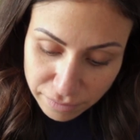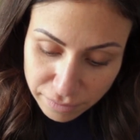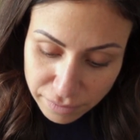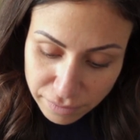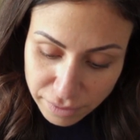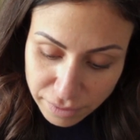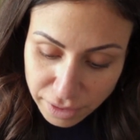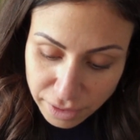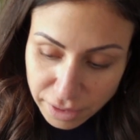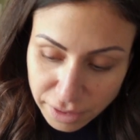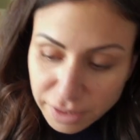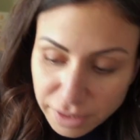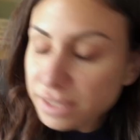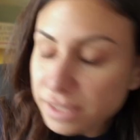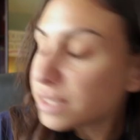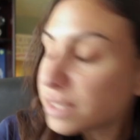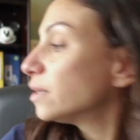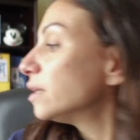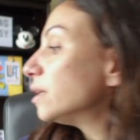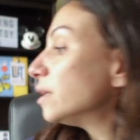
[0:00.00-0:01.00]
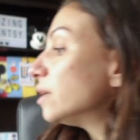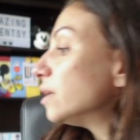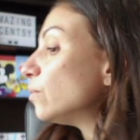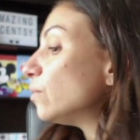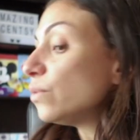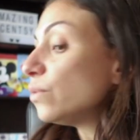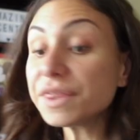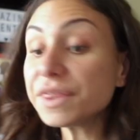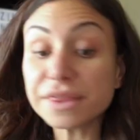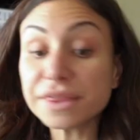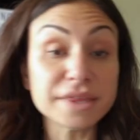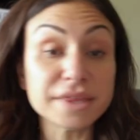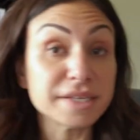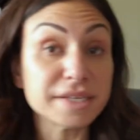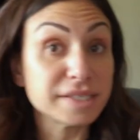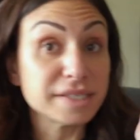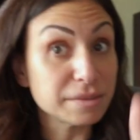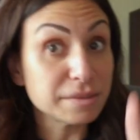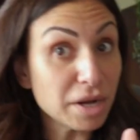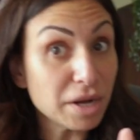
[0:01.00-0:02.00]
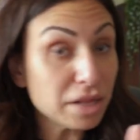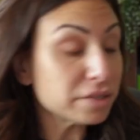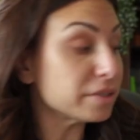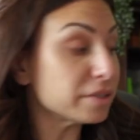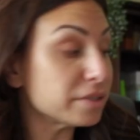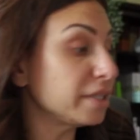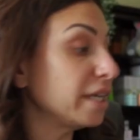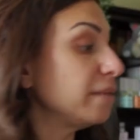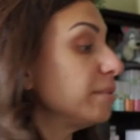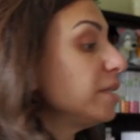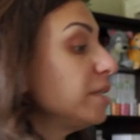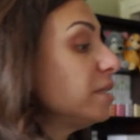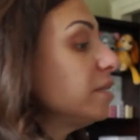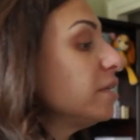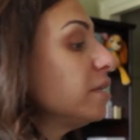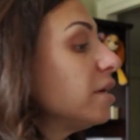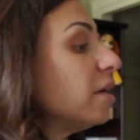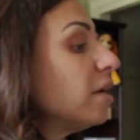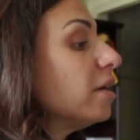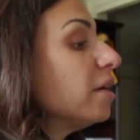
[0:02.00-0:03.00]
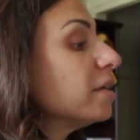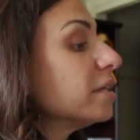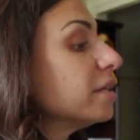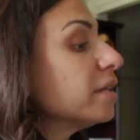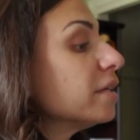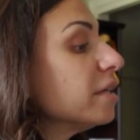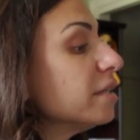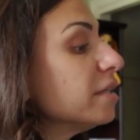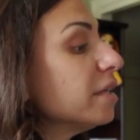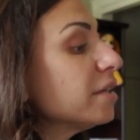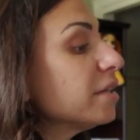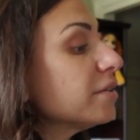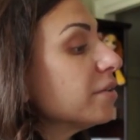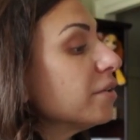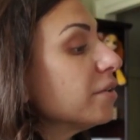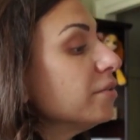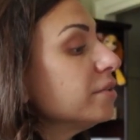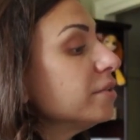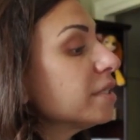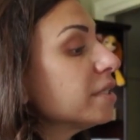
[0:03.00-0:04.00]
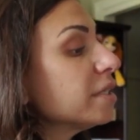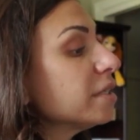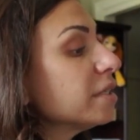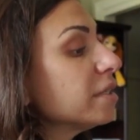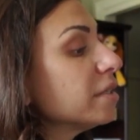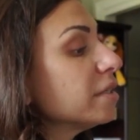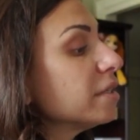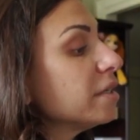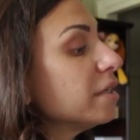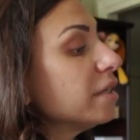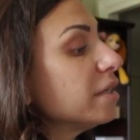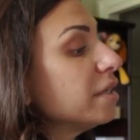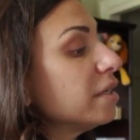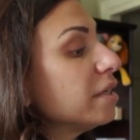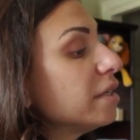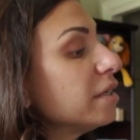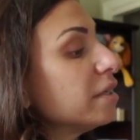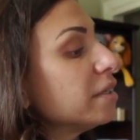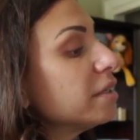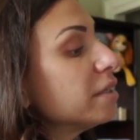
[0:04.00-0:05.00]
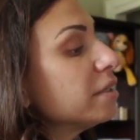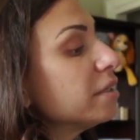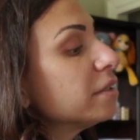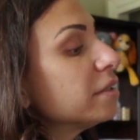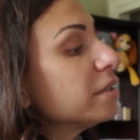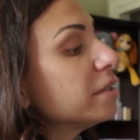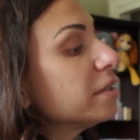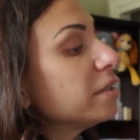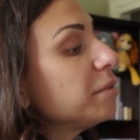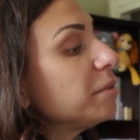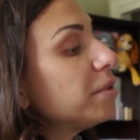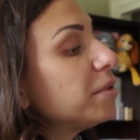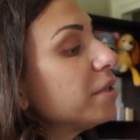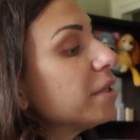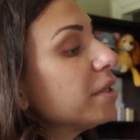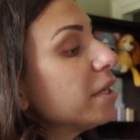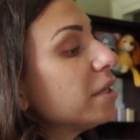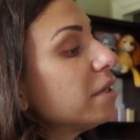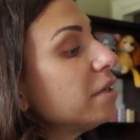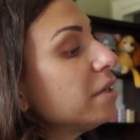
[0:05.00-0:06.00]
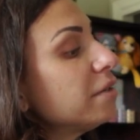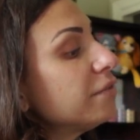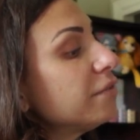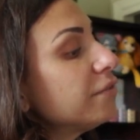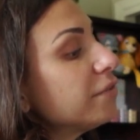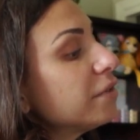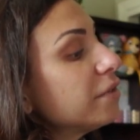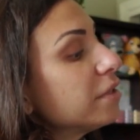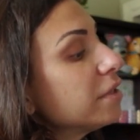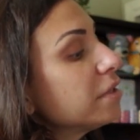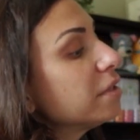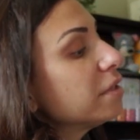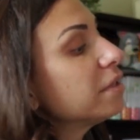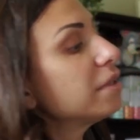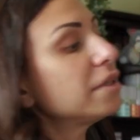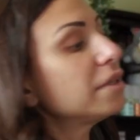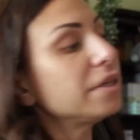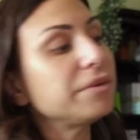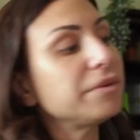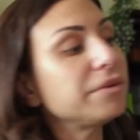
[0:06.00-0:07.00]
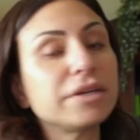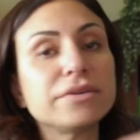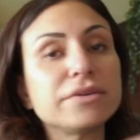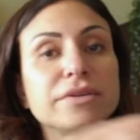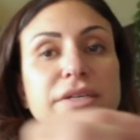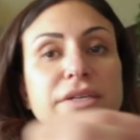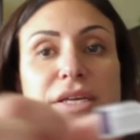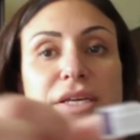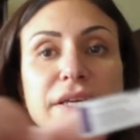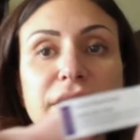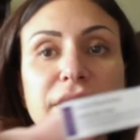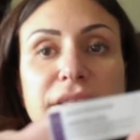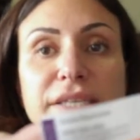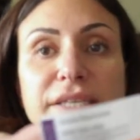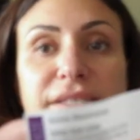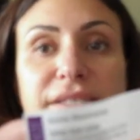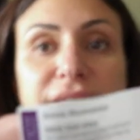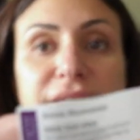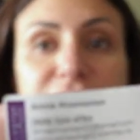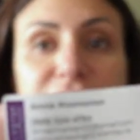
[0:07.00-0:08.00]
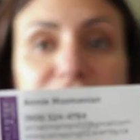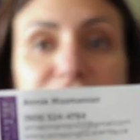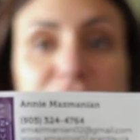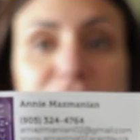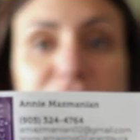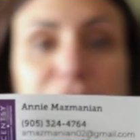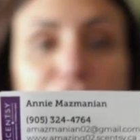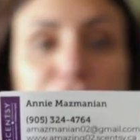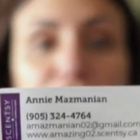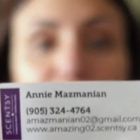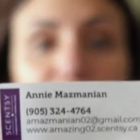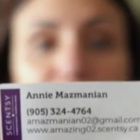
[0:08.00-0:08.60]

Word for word: And with the smaller label, on another note, hold on, let me pull that off. There we go. These nice small